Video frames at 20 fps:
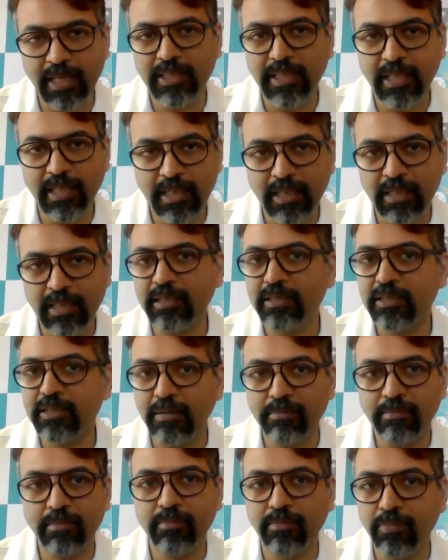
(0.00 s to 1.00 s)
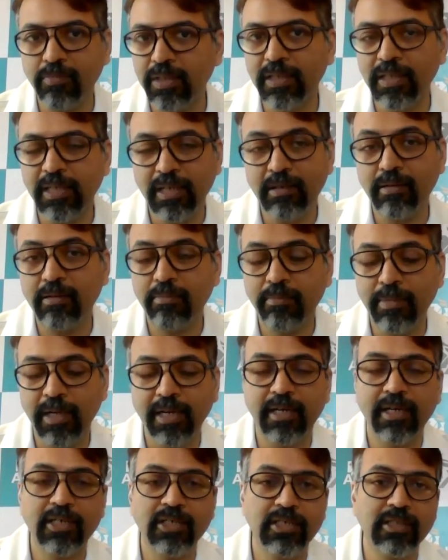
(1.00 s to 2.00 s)
and some we need
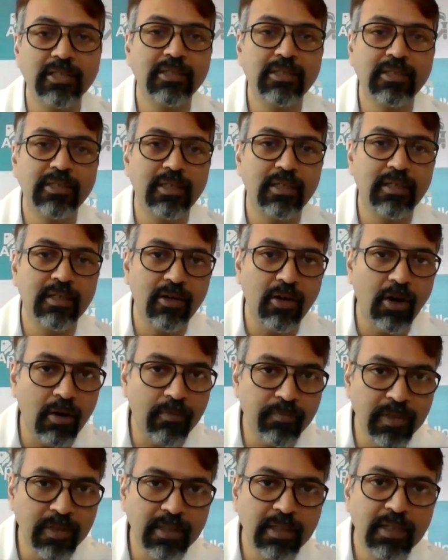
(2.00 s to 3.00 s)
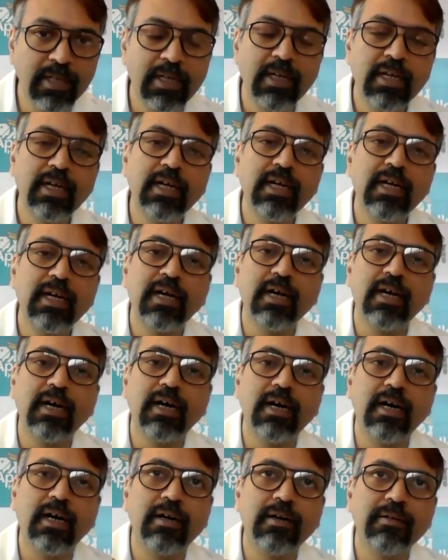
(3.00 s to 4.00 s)
medications uh, often.
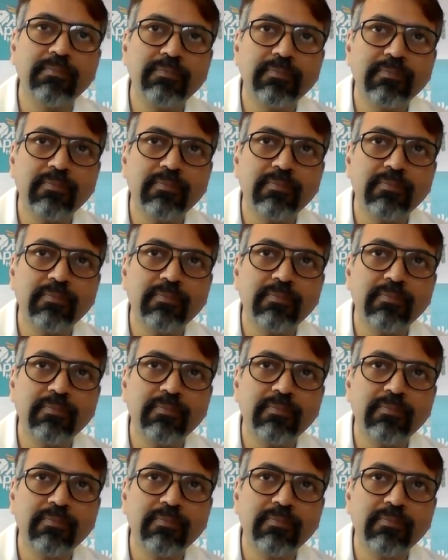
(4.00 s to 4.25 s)
Uh,